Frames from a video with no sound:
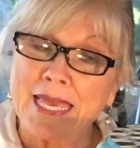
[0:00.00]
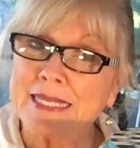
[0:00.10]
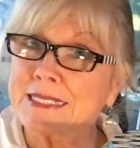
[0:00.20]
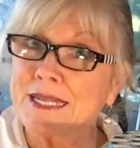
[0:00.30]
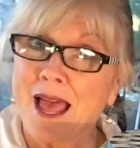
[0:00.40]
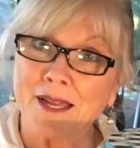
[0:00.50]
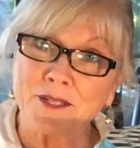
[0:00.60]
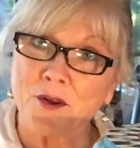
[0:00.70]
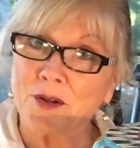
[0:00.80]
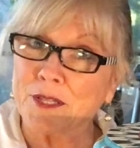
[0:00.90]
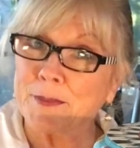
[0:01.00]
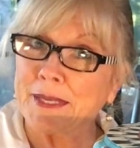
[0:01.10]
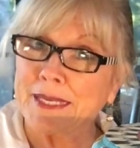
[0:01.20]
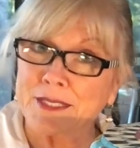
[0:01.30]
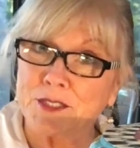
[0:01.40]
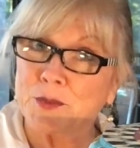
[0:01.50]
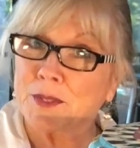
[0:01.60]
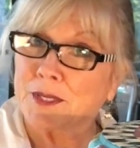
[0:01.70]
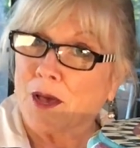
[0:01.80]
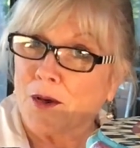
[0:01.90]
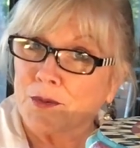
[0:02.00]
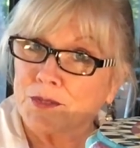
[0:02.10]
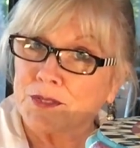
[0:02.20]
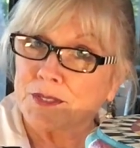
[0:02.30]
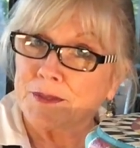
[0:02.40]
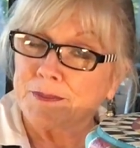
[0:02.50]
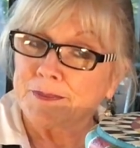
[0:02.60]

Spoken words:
It's not turning me into a ghost,